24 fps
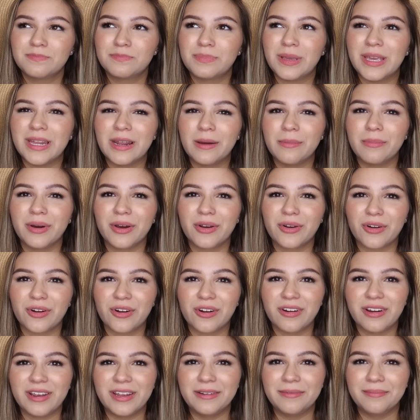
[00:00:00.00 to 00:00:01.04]
peanut
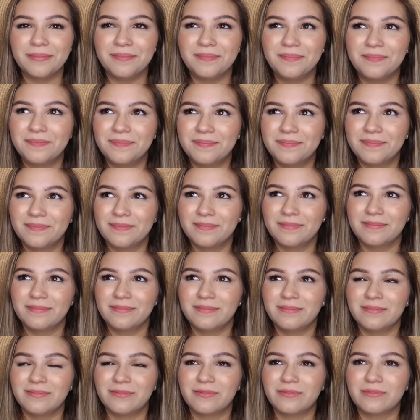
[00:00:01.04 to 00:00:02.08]
butter and
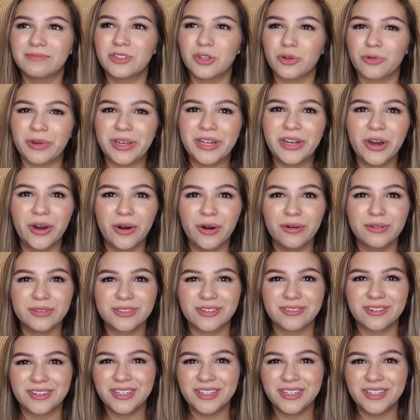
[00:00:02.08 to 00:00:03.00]
Doritos,